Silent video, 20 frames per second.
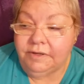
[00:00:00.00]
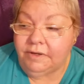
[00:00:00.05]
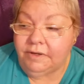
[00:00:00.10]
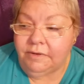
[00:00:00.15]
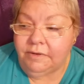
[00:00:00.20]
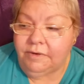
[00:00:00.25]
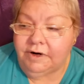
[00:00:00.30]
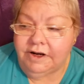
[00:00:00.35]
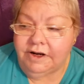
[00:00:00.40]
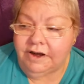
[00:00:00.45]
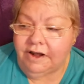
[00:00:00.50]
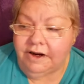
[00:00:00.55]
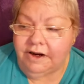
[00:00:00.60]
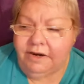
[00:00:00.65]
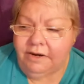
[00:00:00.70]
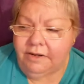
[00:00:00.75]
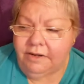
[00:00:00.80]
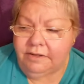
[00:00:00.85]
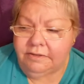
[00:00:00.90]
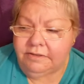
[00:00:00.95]
work on
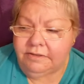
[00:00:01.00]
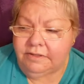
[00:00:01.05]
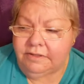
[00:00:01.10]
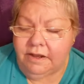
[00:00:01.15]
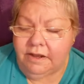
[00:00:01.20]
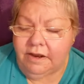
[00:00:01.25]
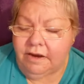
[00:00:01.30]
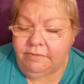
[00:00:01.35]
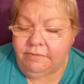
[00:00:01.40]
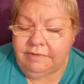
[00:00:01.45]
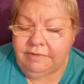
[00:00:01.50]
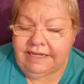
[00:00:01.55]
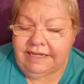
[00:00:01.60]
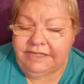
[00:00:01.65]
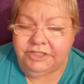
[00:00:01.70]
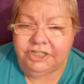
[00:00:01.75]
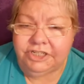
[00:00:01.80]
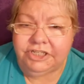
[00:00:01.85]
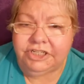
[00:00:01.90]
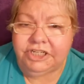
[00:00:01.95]
our our
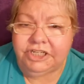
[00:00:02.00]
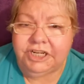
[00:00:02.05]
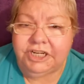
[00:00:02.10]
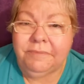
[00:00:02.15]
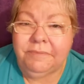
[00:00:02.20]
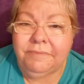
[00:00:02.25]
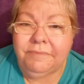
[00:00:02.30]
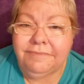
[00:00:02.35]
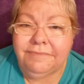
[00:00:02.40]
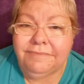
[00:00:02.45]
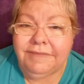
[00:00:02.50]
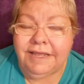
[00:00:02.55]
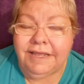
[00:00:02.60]
relationship,